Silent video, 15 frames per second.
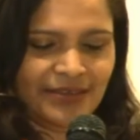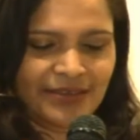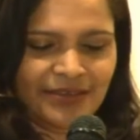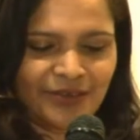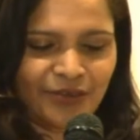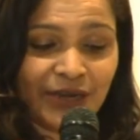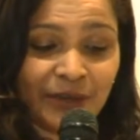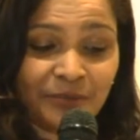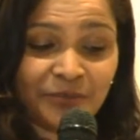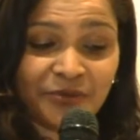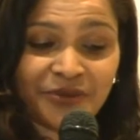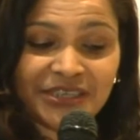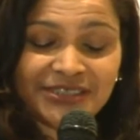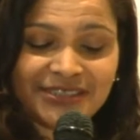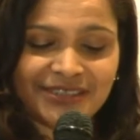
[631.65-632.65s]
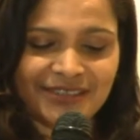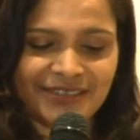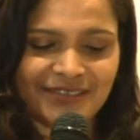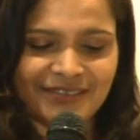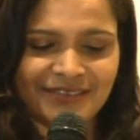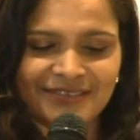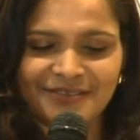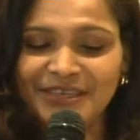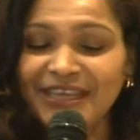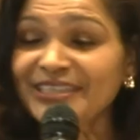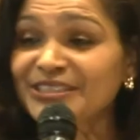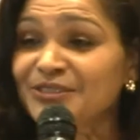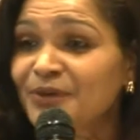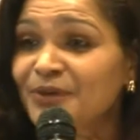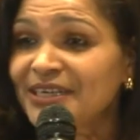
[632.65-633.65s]
collaborating,
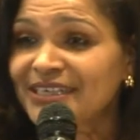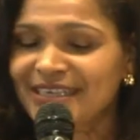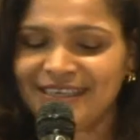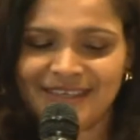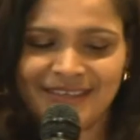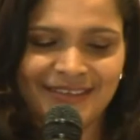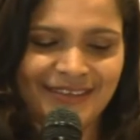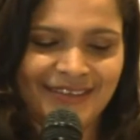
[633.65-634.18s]
networking,